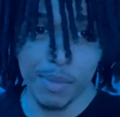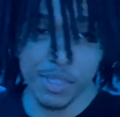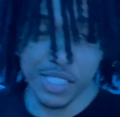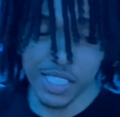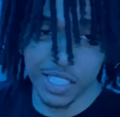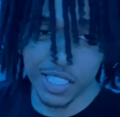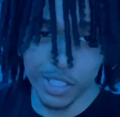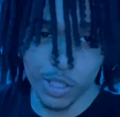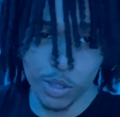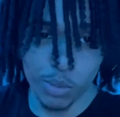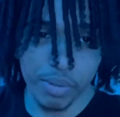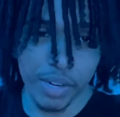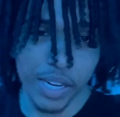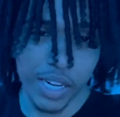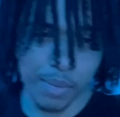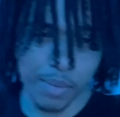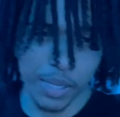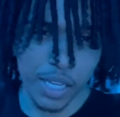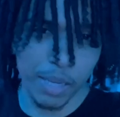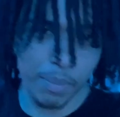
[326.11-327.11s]
I'm gonna take a little
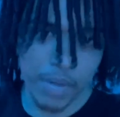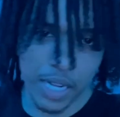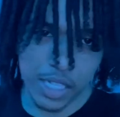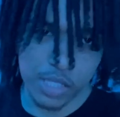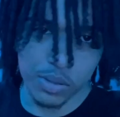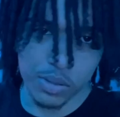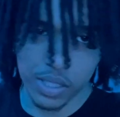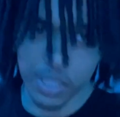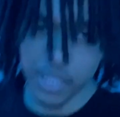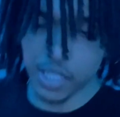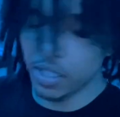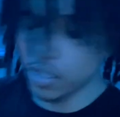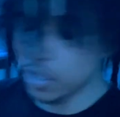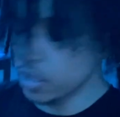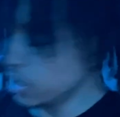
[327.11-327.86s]
break. I'm gonna get back to it later.